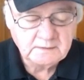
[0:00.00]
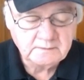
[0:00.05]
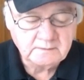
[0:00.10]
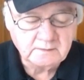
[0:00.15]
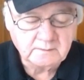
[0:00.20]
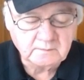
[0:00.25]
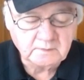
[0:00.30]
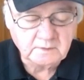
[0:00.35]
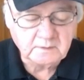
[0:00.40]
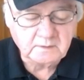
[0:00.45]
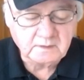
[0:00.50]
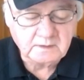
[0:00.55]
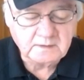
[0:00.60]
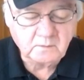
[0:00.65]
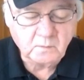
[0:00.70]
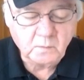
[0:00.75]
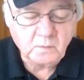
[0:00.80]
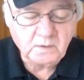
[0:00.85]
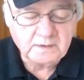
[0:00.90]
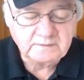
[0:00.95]
number
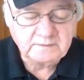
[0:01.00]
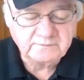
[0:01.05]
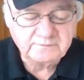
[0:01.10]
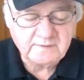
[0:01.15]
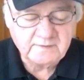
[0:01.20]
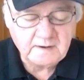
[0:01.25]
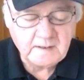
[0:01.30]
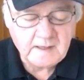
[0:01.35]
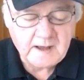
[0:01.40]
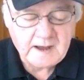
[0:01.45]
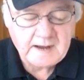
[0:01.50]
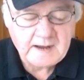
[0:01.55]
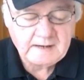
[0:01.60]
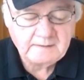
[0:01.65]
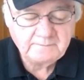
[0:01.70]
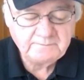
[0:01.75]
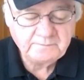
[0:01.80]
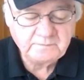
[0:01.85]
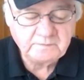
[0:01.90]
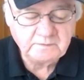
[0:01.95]
1, Fala,